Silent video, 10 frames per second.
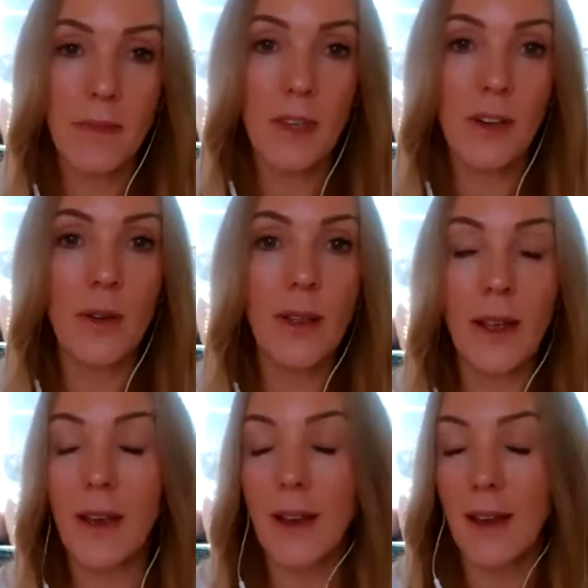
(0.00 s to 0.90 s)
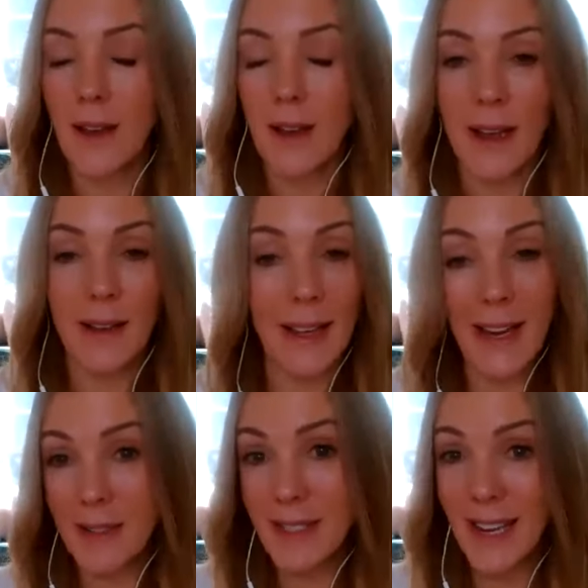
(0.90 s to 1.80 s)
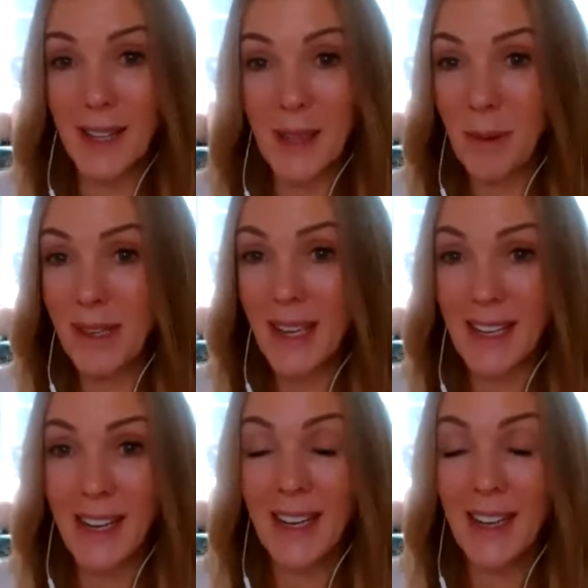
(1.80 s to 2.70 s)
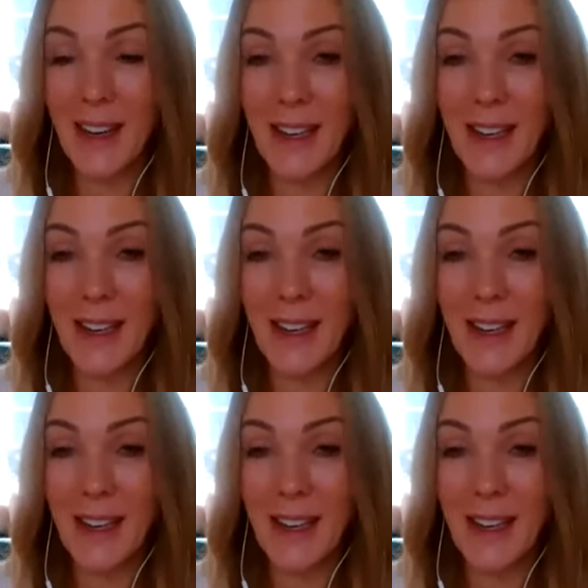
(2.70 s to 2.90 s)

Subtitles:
Like I was saying in the beginning,